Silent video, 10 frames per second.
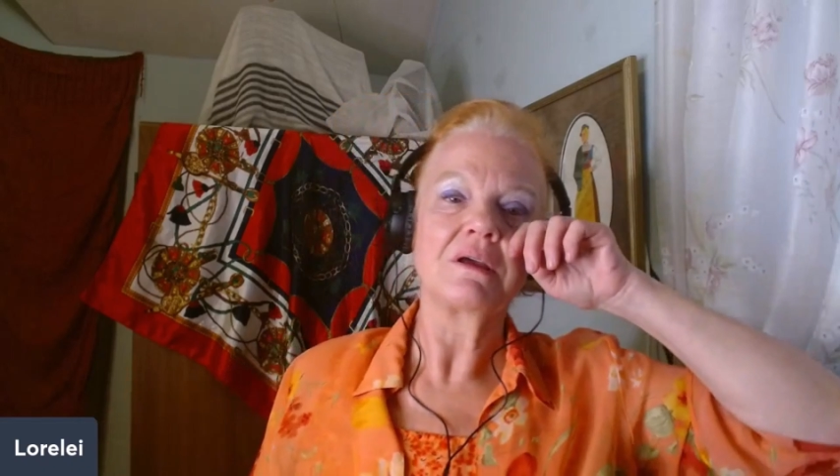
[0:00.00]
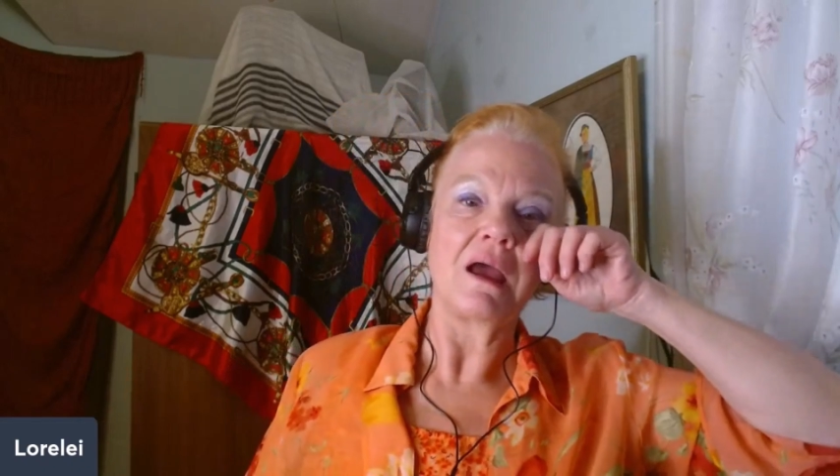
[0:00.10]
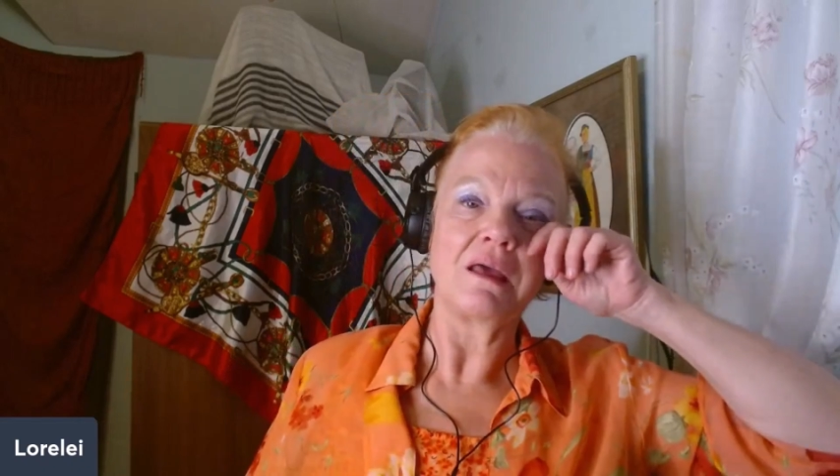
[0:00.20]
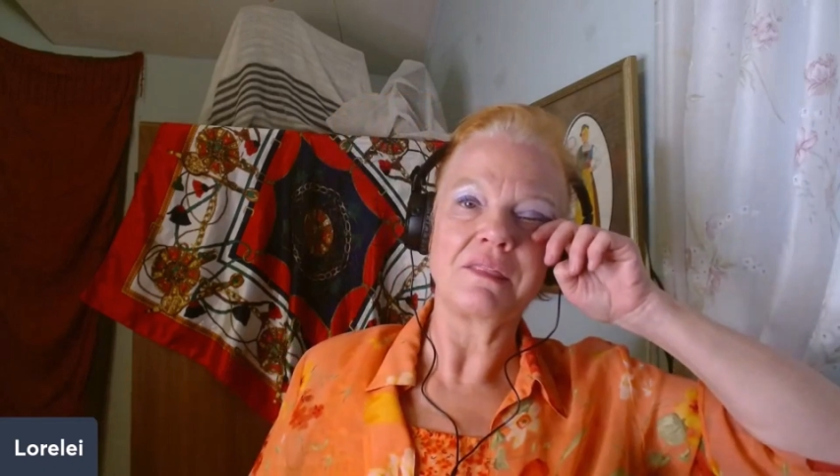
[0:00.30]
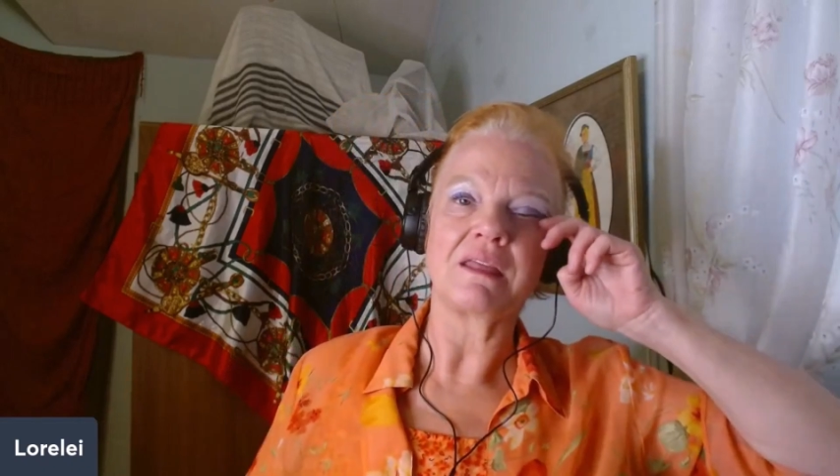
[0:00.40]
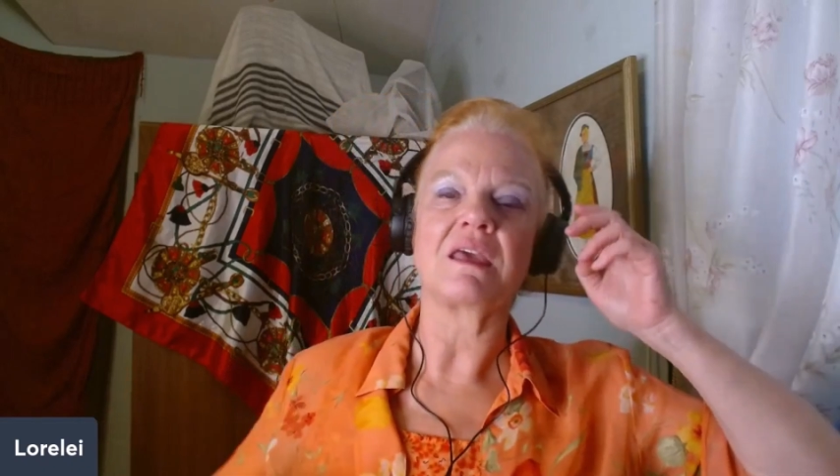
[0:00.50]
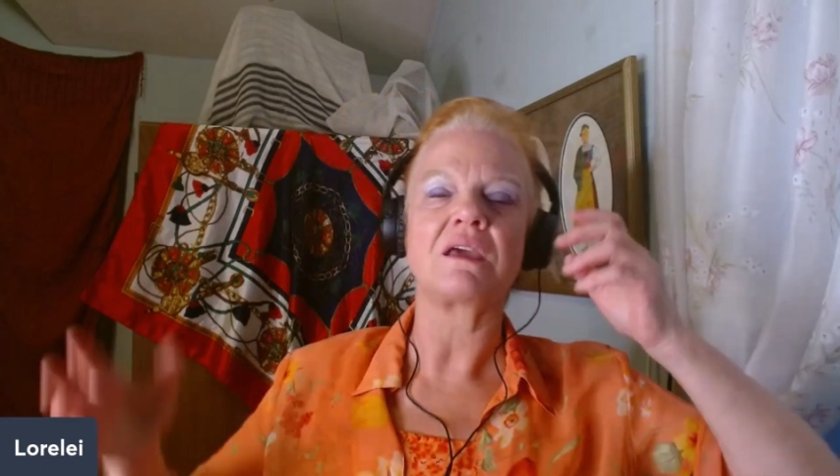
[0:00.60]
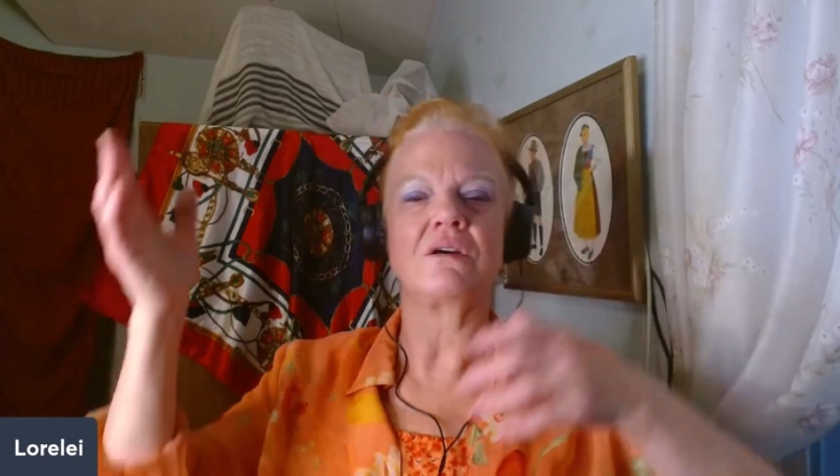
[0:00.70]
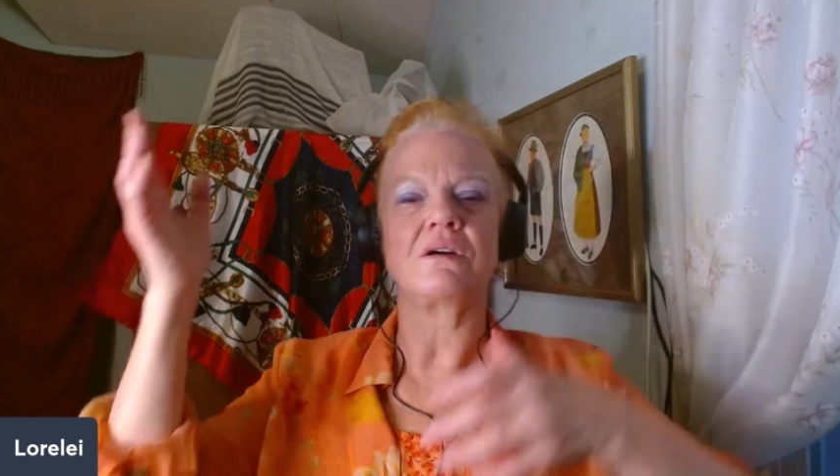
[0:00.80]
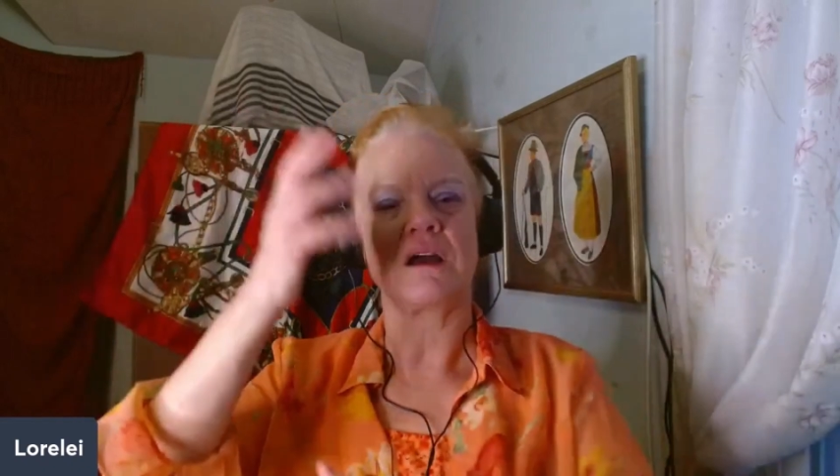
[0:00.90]
And that they
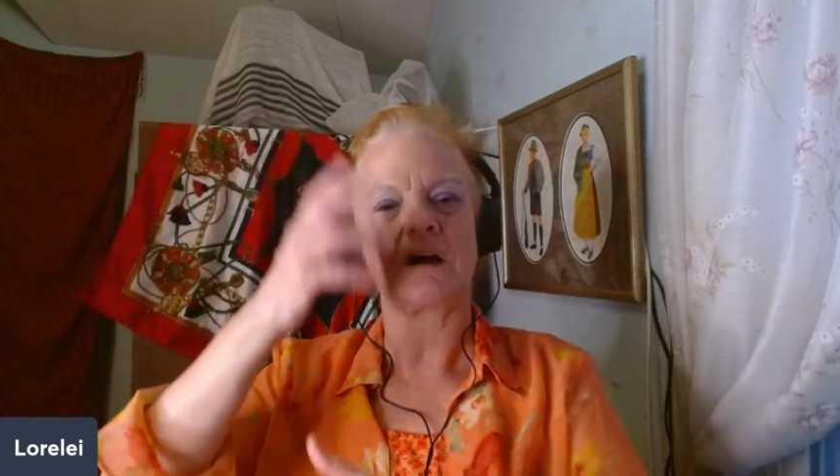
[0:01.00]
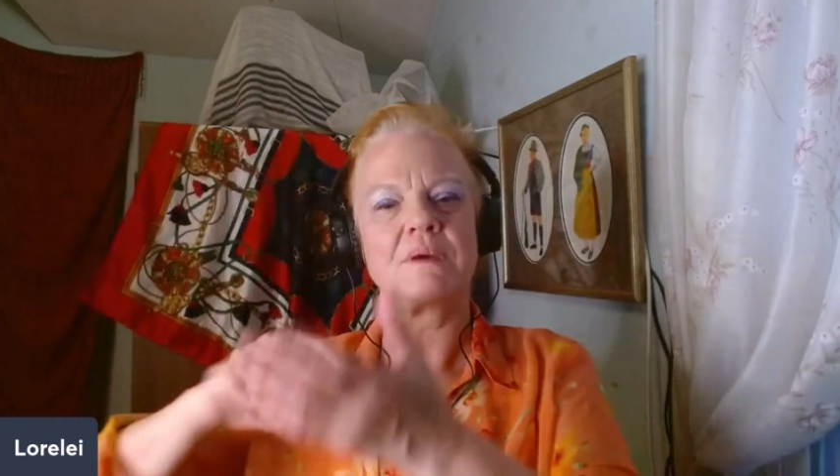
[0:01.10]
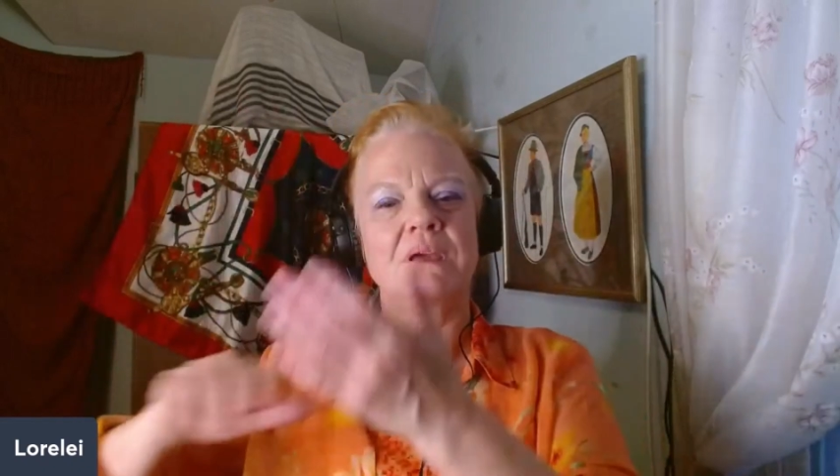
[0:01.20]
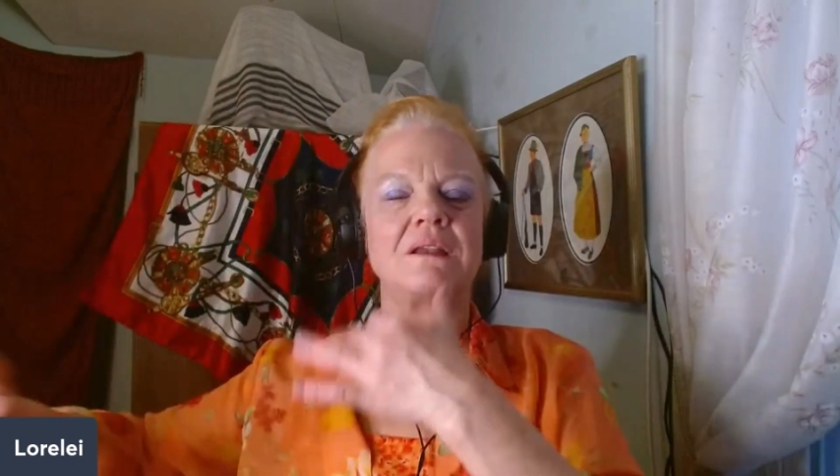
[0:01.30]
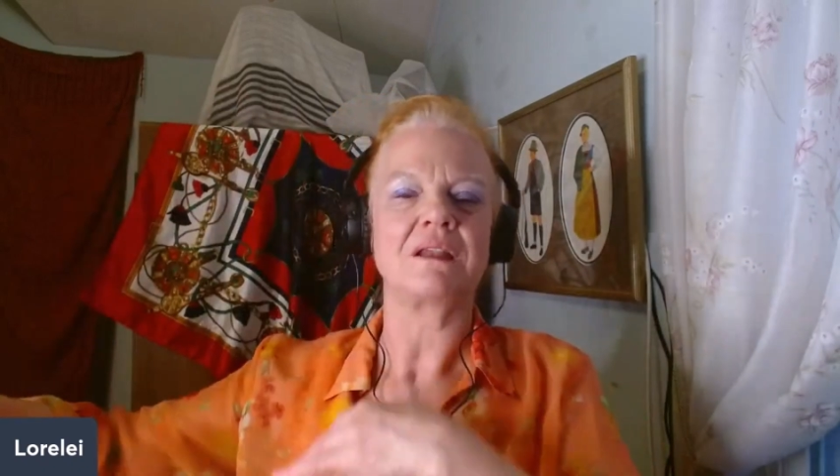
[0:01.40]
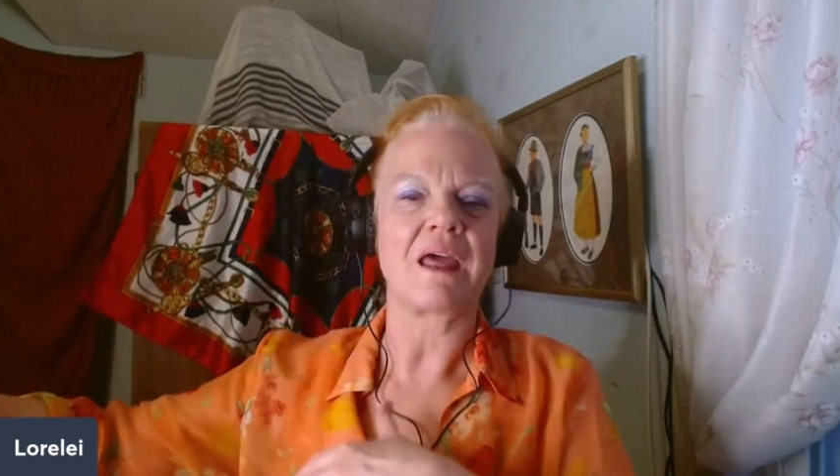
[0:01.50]
could come in and